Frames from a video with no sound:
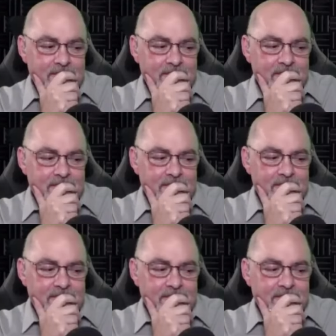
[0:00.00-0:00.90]

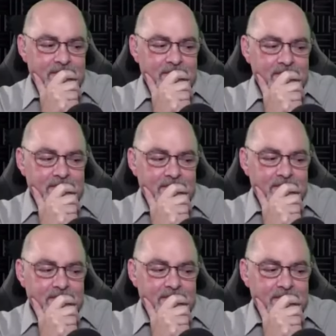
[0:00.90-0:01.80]

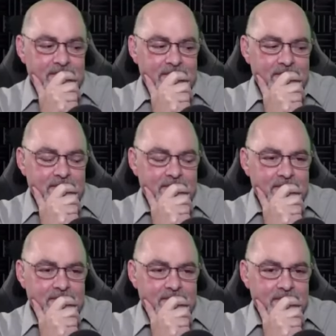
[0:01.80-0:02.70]

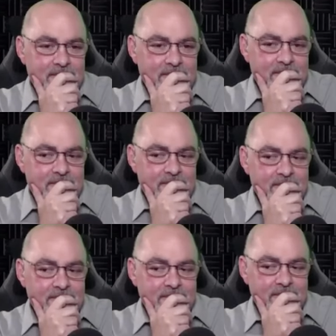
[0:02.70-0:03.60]

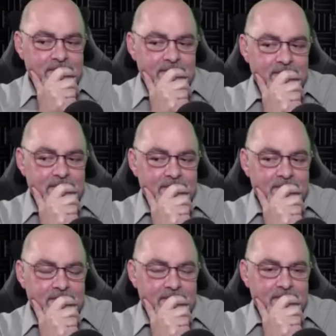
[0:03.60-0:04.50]

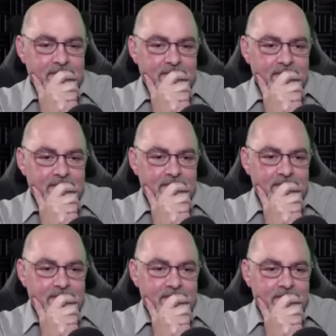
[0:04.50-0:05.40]

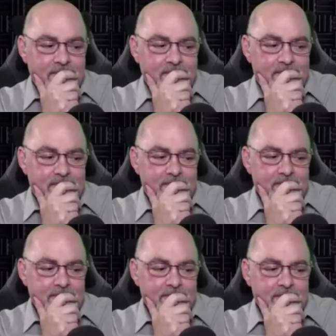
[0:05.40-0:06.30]

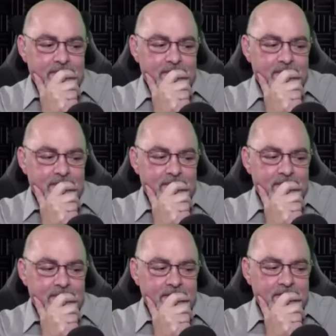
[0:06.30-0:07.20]

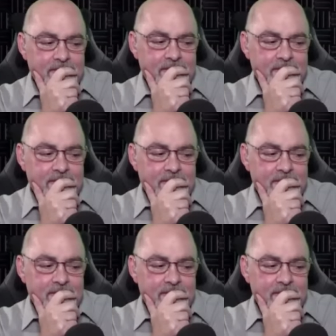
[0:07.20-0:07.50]
[no speech]